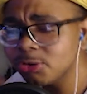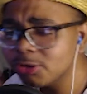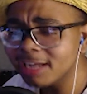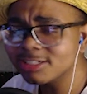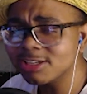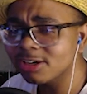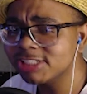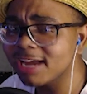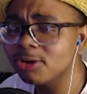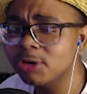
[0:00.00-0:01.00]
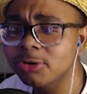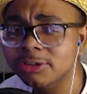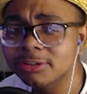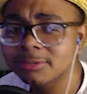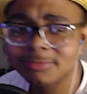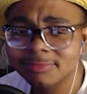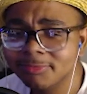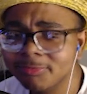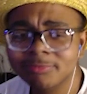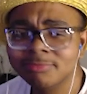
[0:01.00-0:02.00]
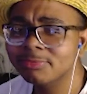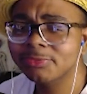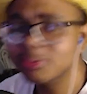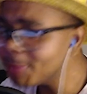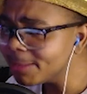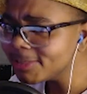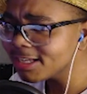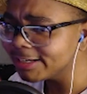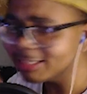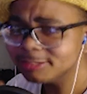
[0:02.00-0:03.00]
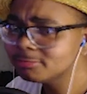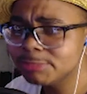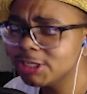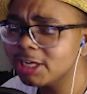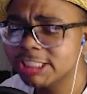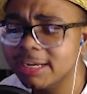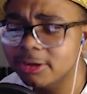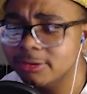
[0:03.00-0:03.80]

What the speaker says: do not deserve Shadow, Goku. Maybe Sonic, but not Shadow.